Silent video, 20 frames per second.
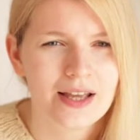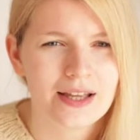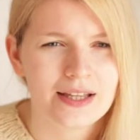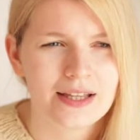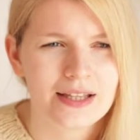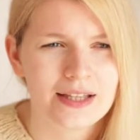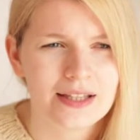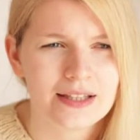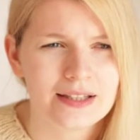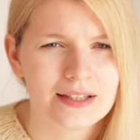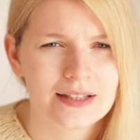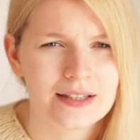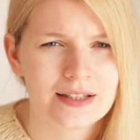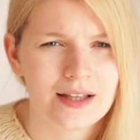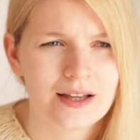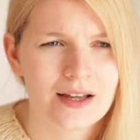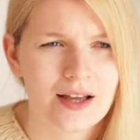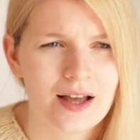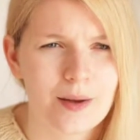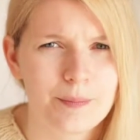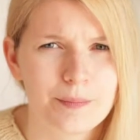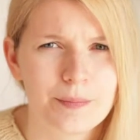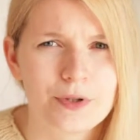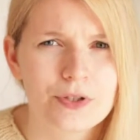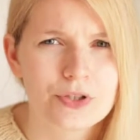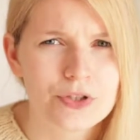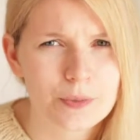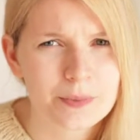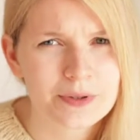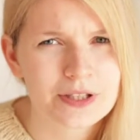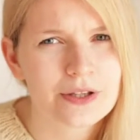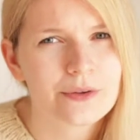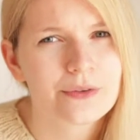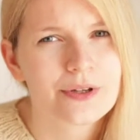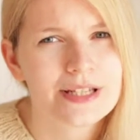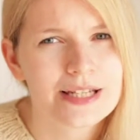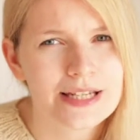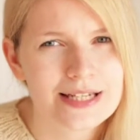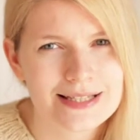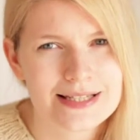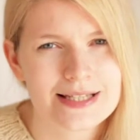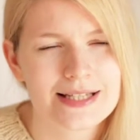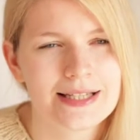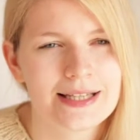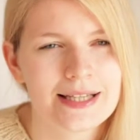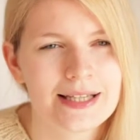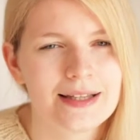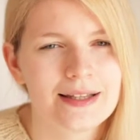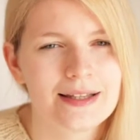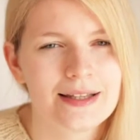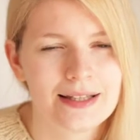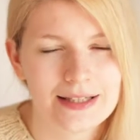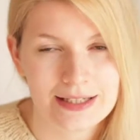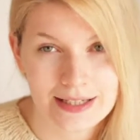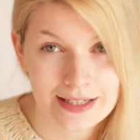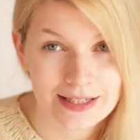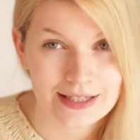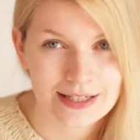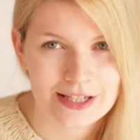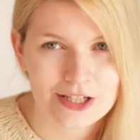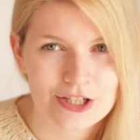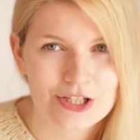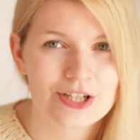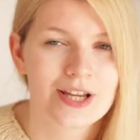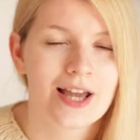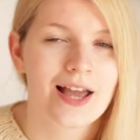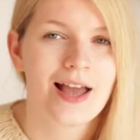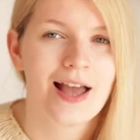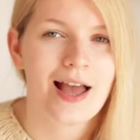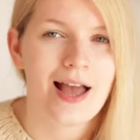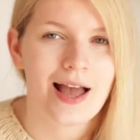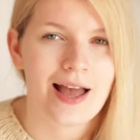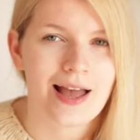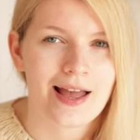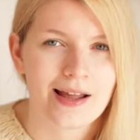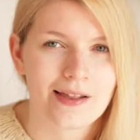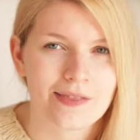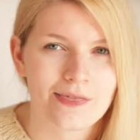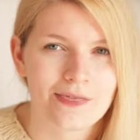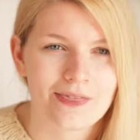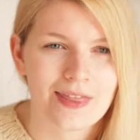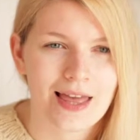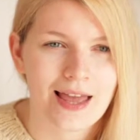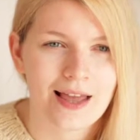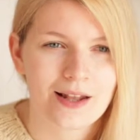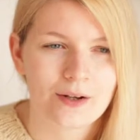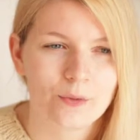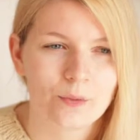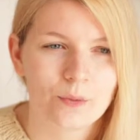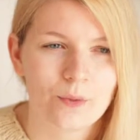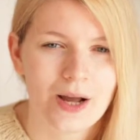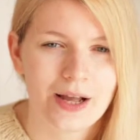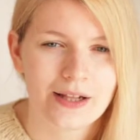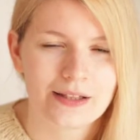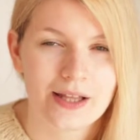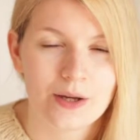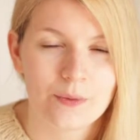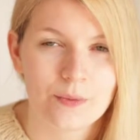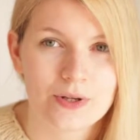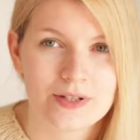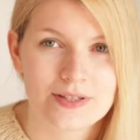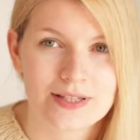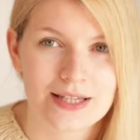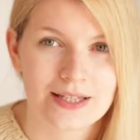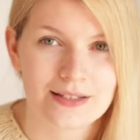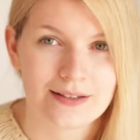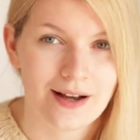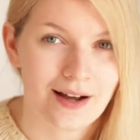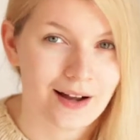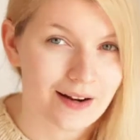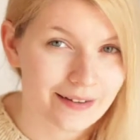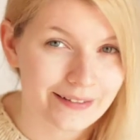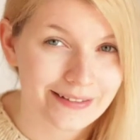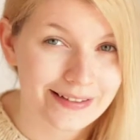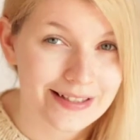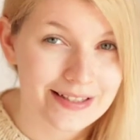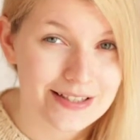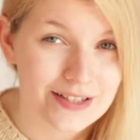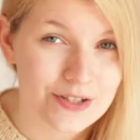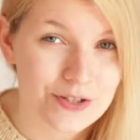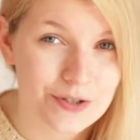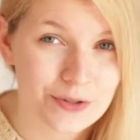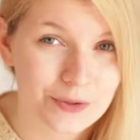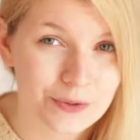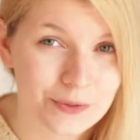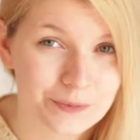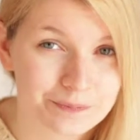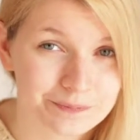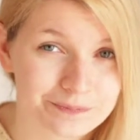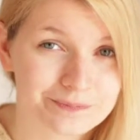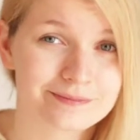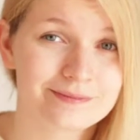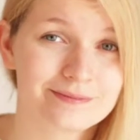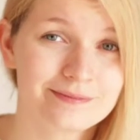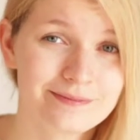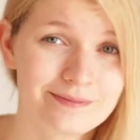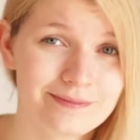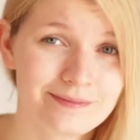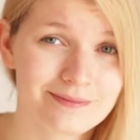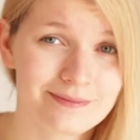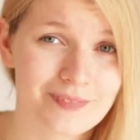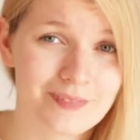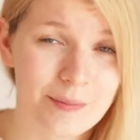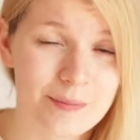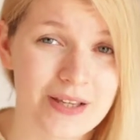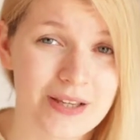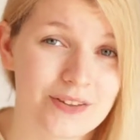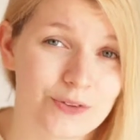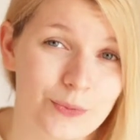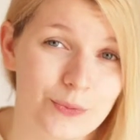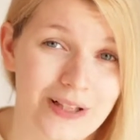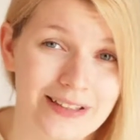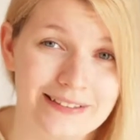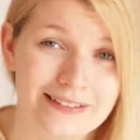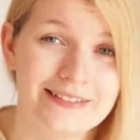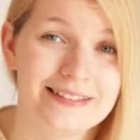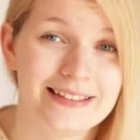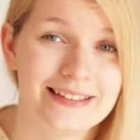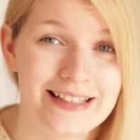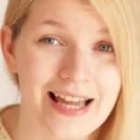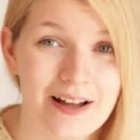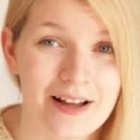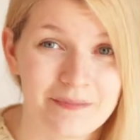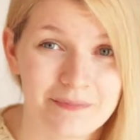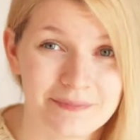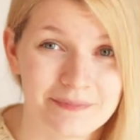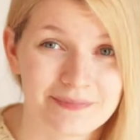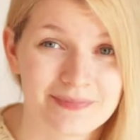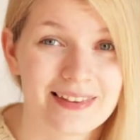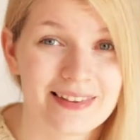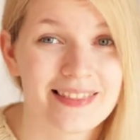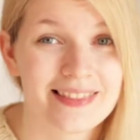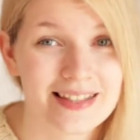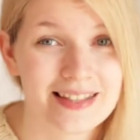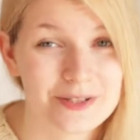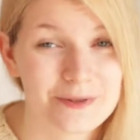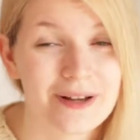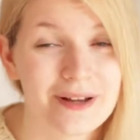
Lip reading: in a bookshop here in Italy in English, and then while I was in Ireland too, because well, yeah, this